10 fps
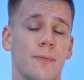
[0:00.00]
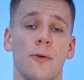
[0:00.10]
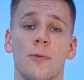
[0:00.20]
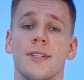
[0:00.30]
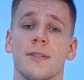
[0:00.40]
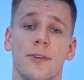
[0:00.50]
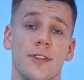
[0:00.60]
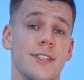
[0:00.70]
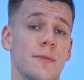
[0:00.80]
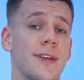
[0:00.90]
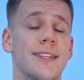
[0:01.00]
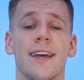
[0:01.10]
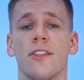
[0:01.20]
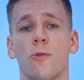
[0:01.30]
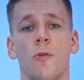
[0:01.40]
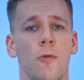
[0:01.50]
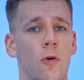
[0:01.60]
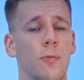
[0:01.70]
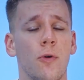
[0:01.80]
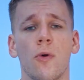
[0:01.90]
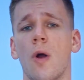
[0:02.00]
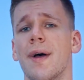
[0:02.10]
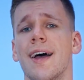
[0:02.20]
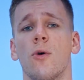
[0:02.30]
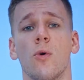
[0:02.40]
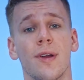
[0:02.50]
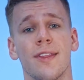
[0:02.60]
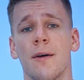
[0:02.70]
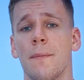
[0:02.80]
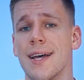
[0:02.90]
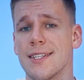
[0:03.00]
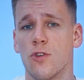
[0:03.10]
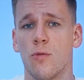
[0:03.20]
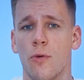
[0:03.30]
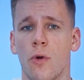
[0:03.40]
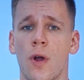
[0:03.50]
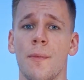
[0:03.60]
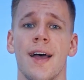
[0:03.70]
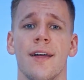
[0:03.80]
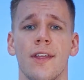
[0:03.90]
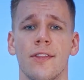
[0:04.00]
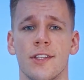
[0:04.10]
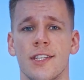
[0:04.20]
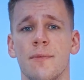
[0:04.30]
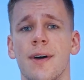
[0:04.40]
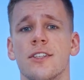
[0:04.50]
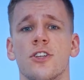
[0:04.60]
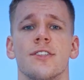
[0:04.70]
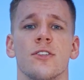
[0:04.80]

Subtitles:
participating in the referral program or in the ambassador program that the team has just